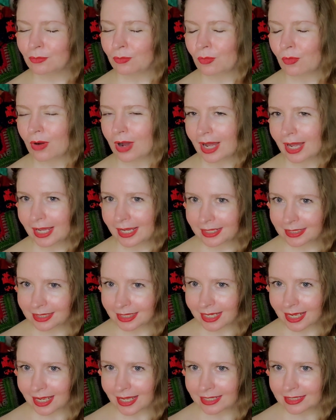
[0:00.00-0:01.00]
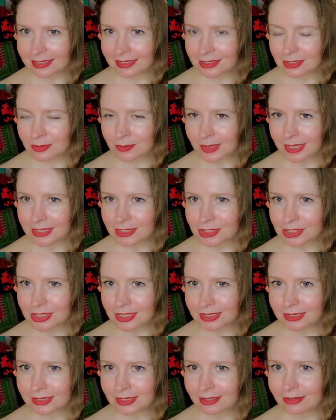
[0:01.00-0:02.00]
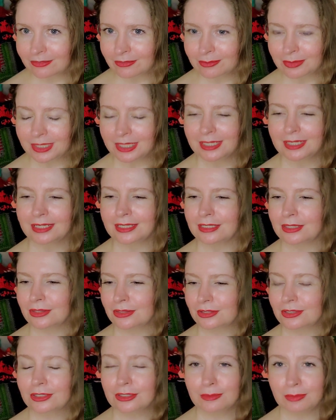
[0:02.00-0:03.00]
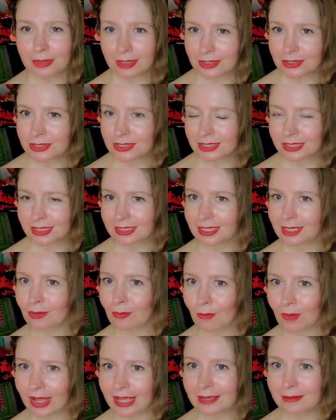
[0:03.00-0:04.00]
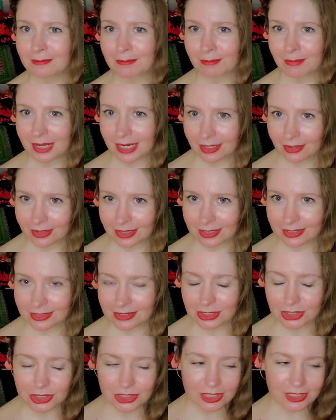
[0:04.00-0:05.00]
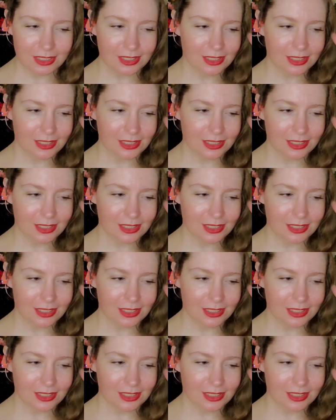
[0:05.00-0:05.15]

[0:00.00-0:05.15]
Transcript: why they added the dimension of being a third person in a white marriage.